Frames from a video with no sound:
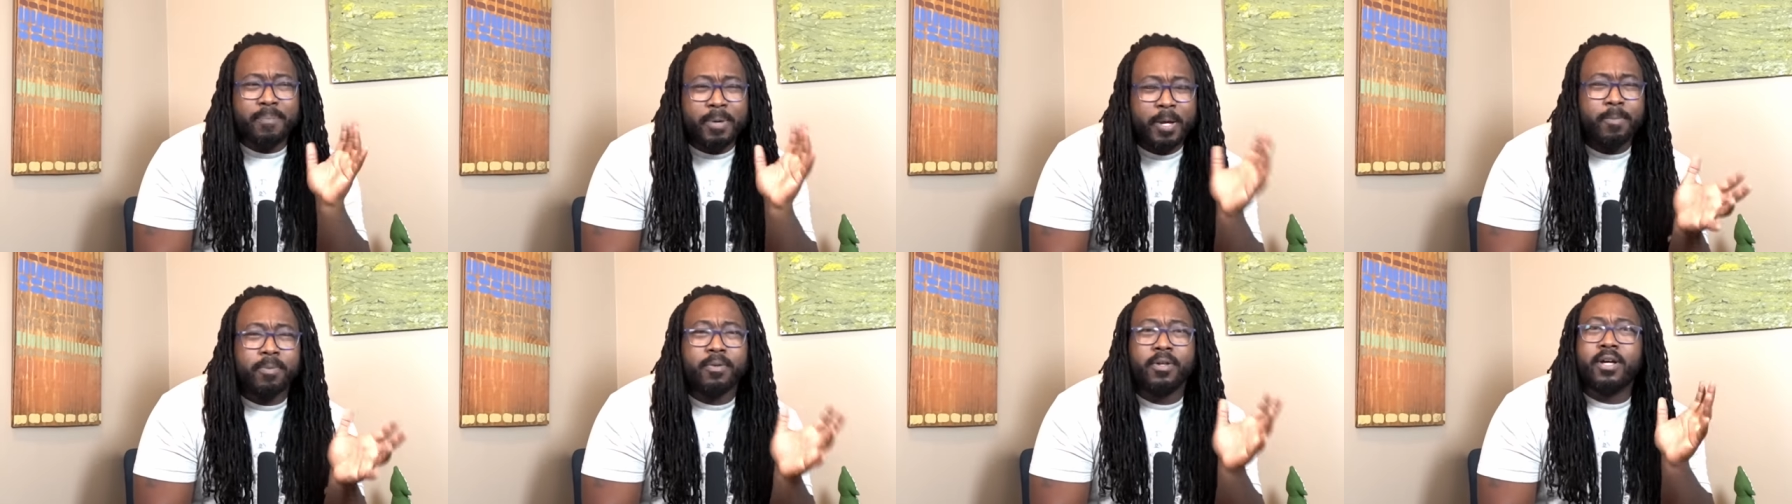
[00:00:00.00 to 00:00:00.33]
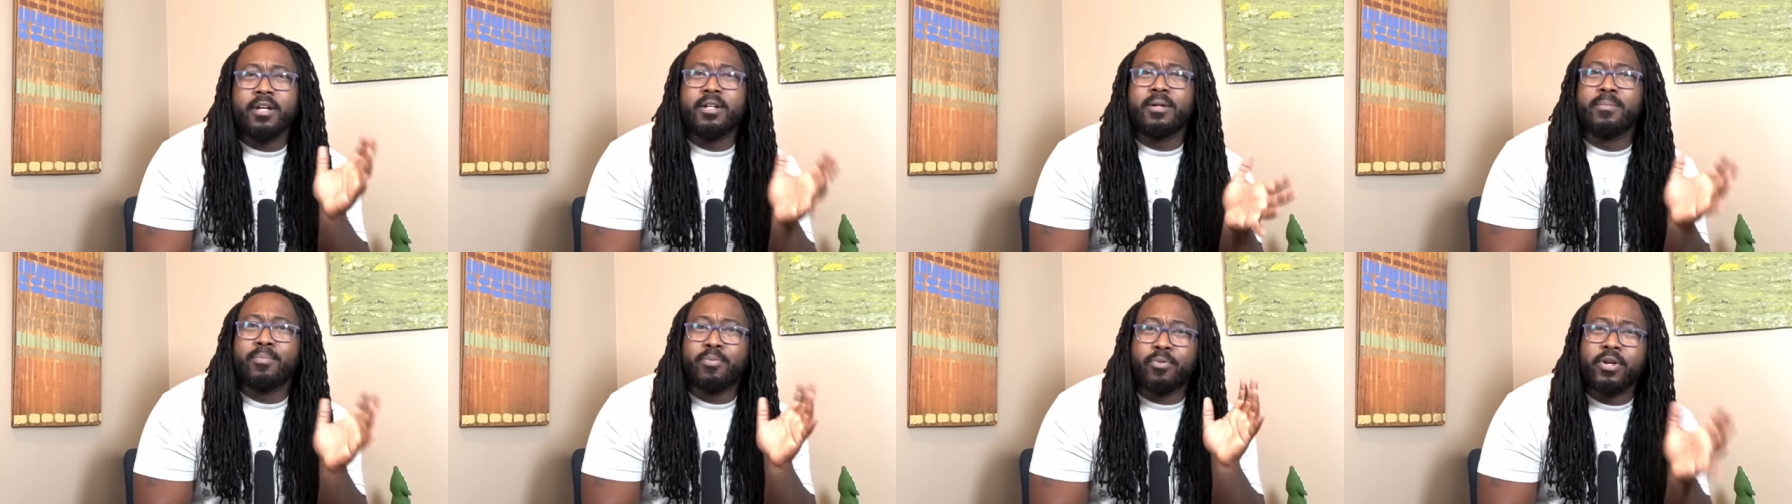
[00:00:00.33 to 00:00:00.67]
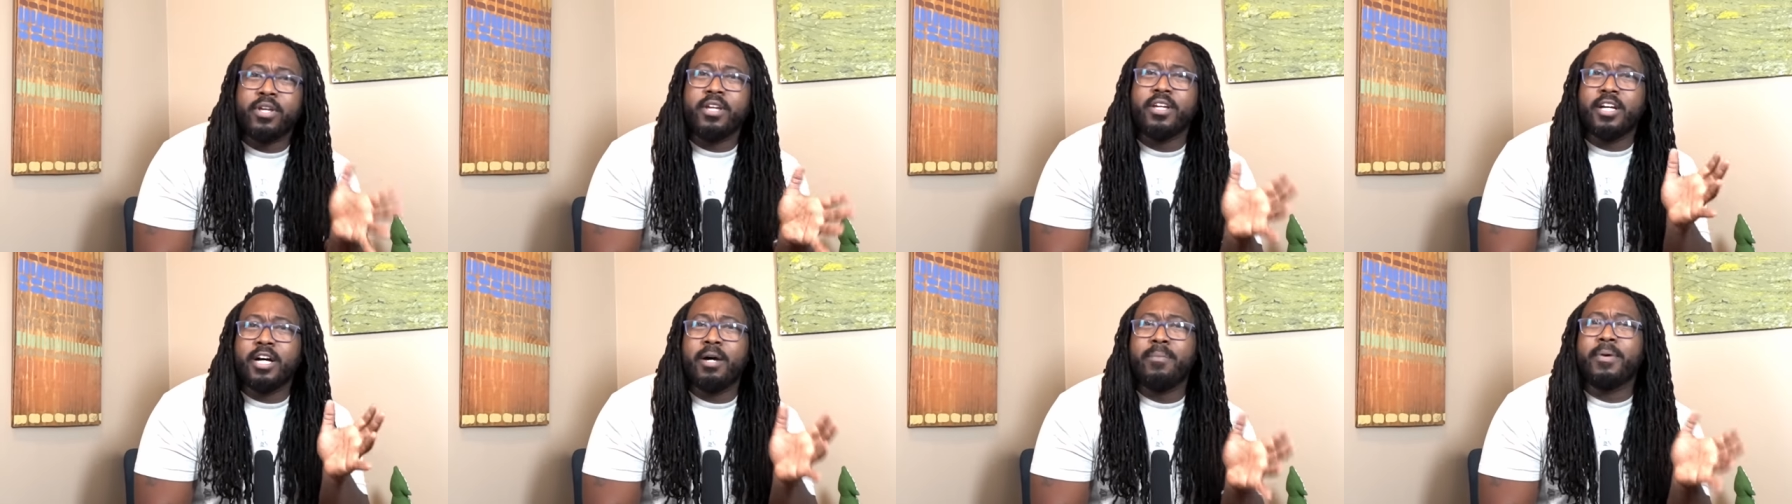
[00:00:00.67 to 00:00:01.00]
people are going to
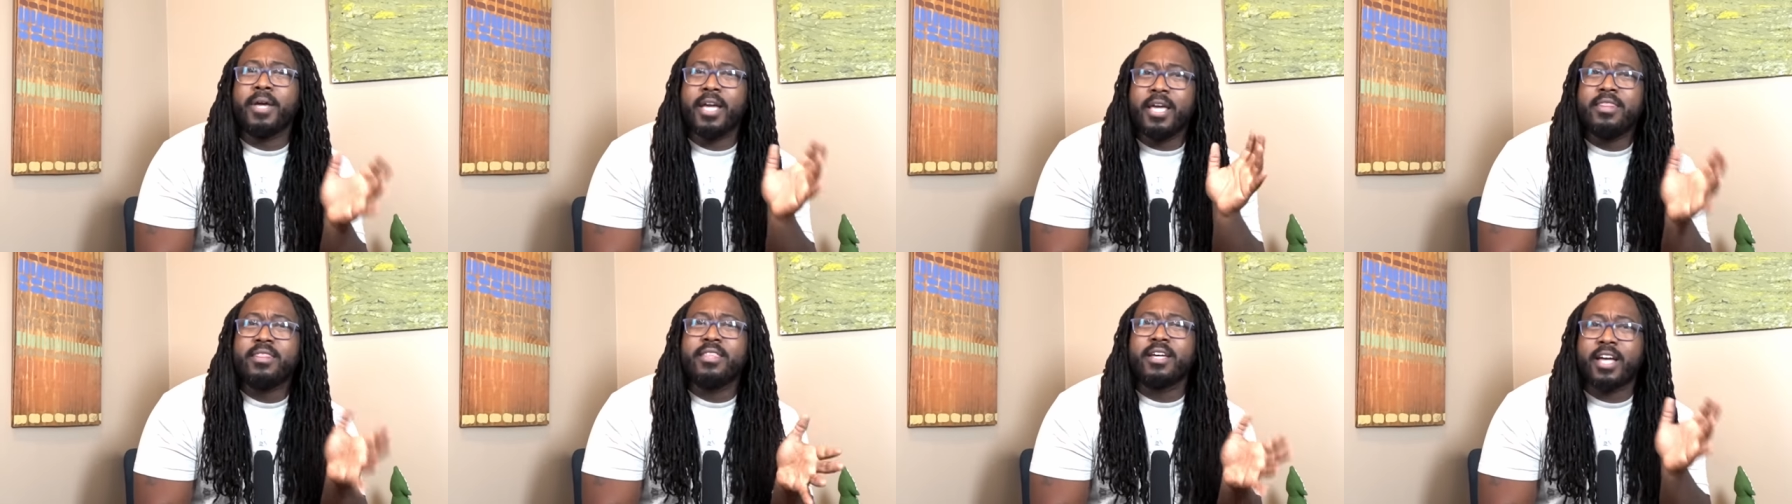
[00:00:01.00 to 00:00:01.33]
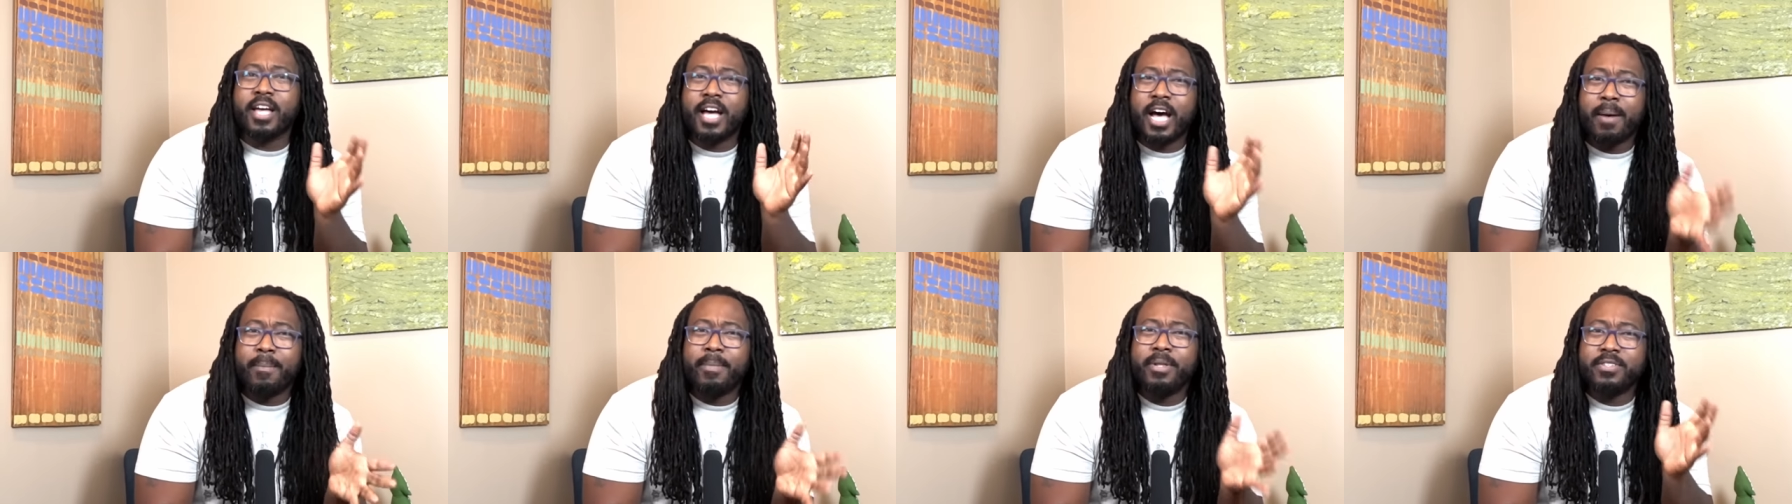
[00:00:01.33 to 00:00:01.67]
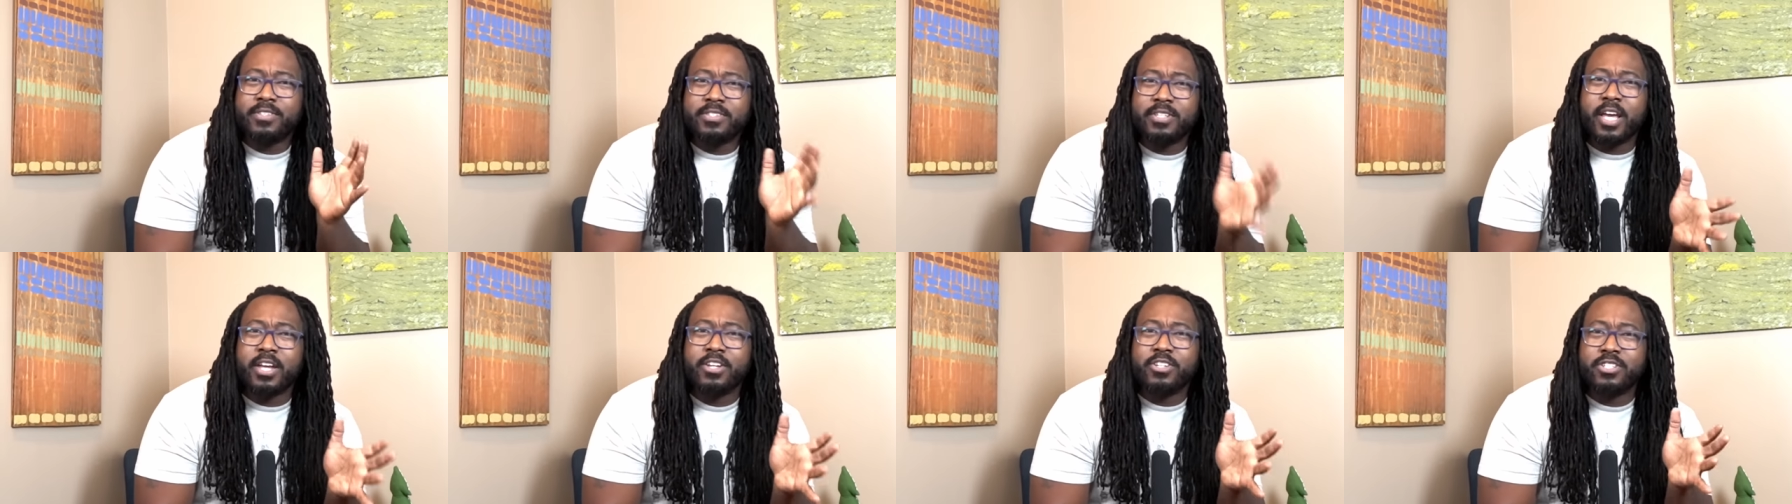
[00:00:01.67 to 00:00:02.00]
bring up in the comment
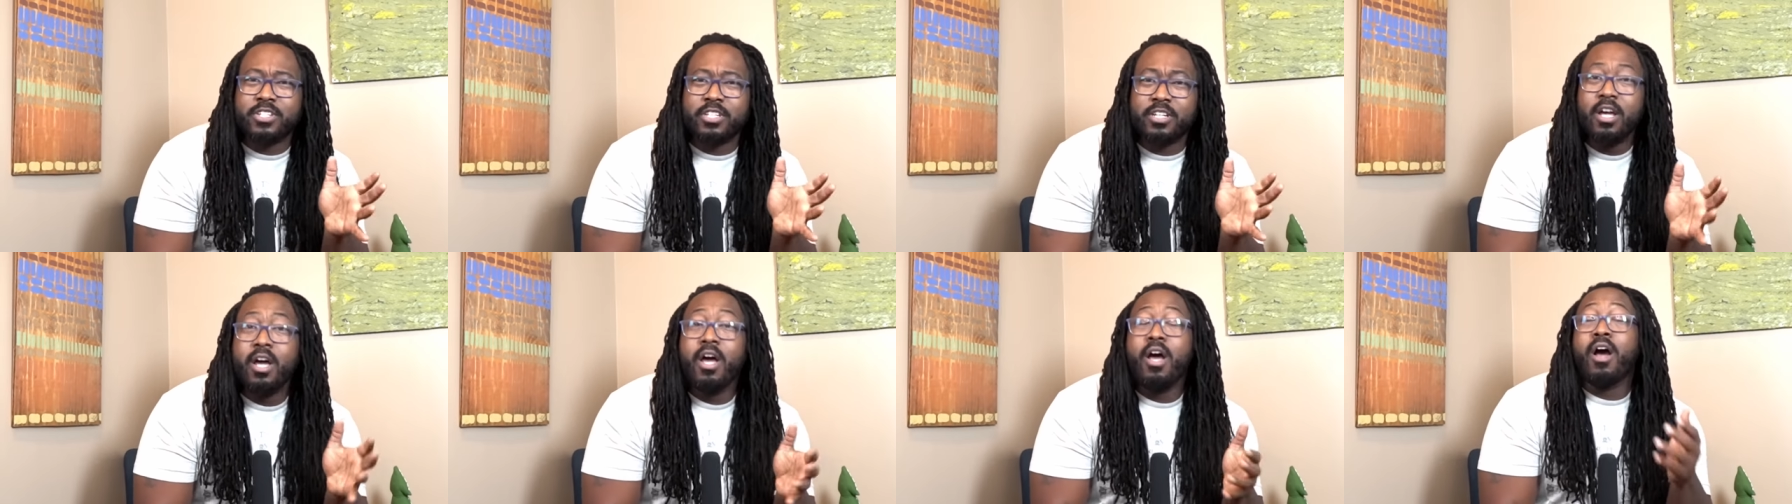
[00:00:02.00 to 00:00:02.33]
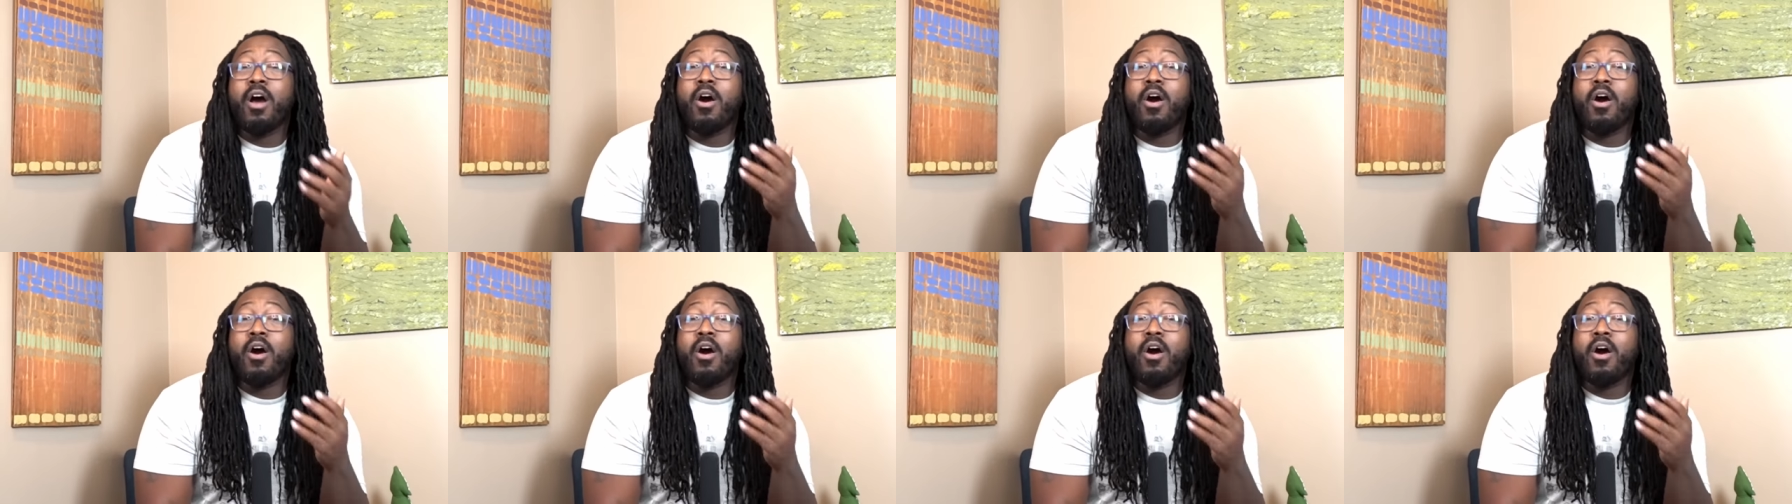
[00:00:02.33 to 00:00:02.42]
section